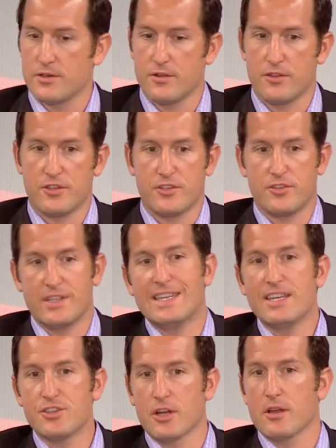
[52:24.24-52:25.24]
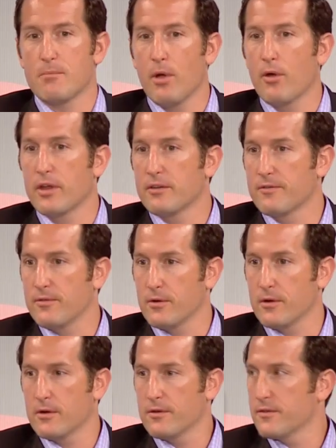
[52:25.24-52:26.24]
sort of the strategic component
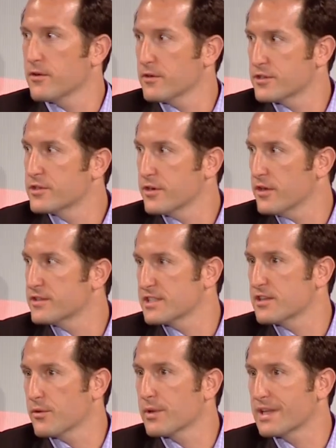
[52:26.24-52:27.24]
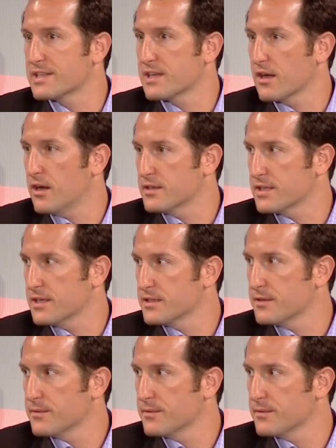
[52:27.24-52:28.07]
for studios as they're releasing content.